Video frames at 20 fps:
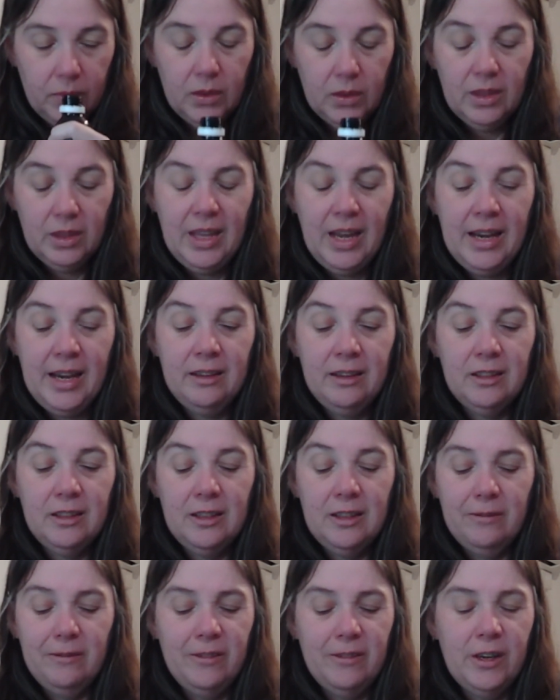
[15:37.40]

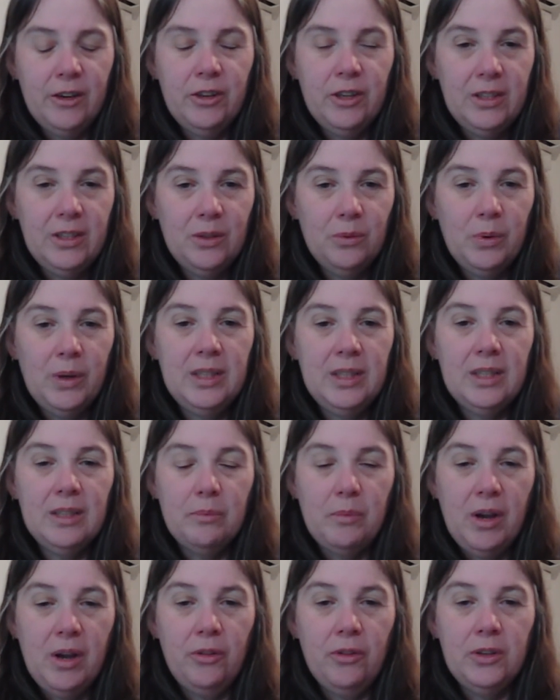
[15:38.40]
That's very sweet
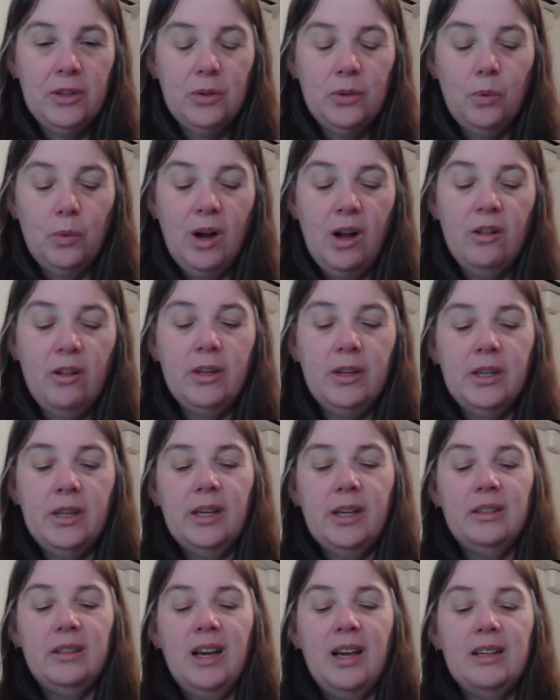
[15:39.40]
smell as well, and
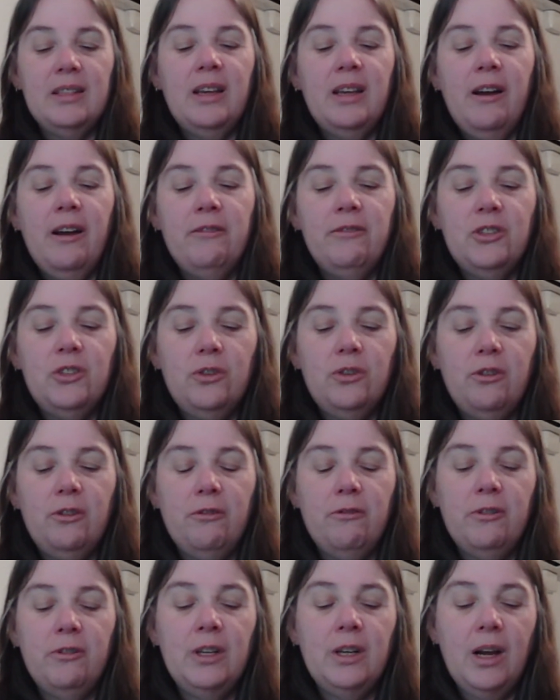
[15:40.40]
it does have sort
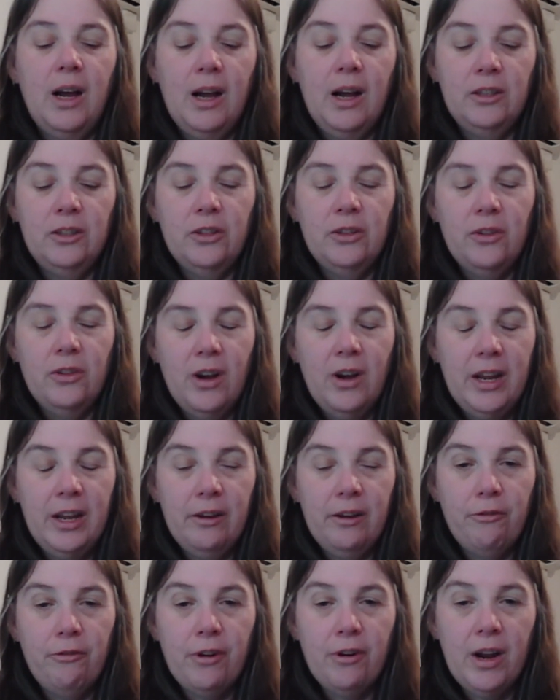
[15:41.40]
of an
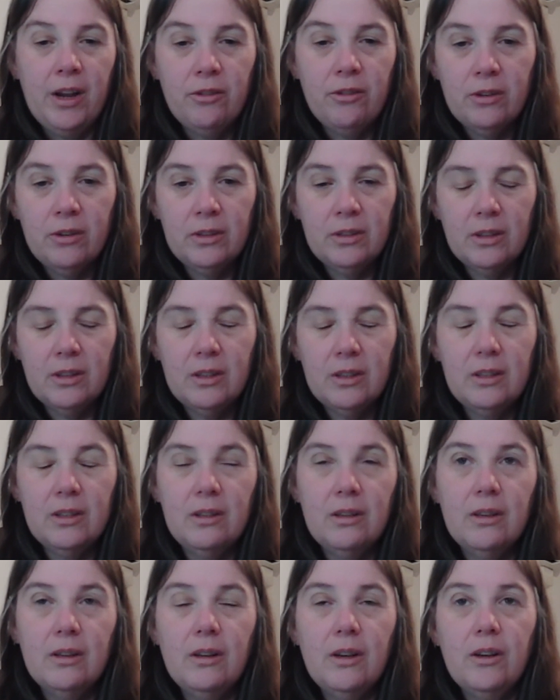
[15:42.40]
underlying
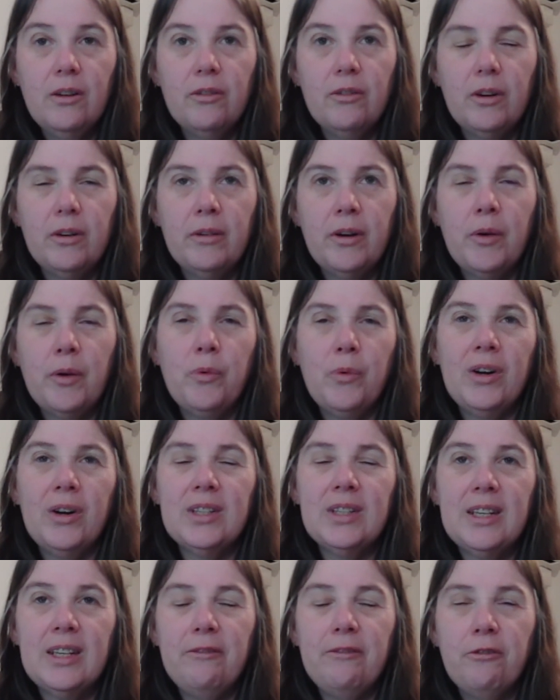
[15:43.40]
fragrance. When
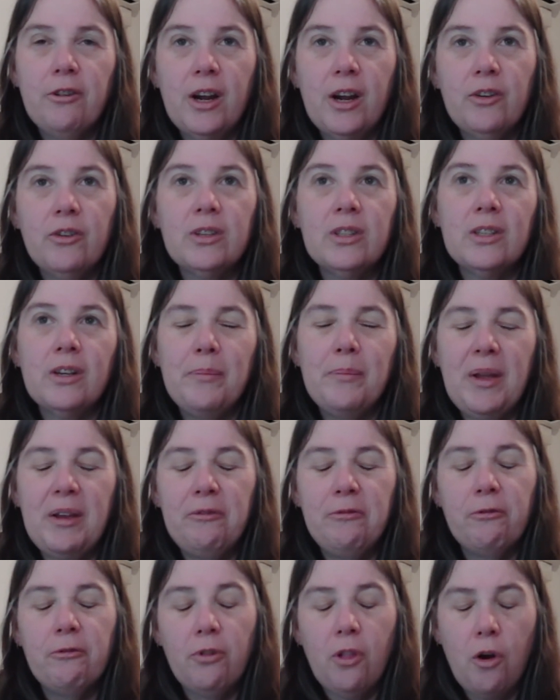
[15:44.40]
I say fragrance, I
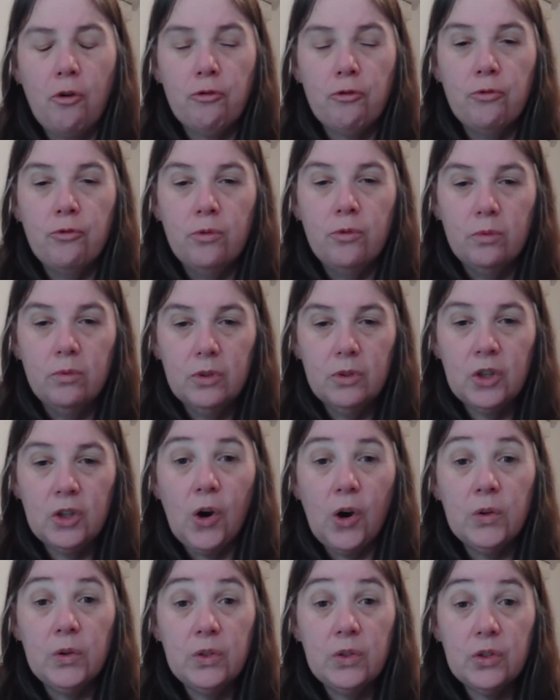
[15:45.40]
mean floral
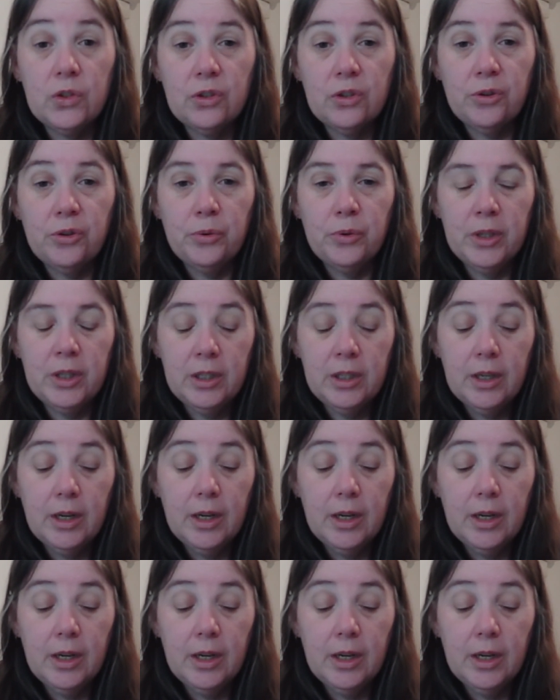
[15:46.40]
tones to it.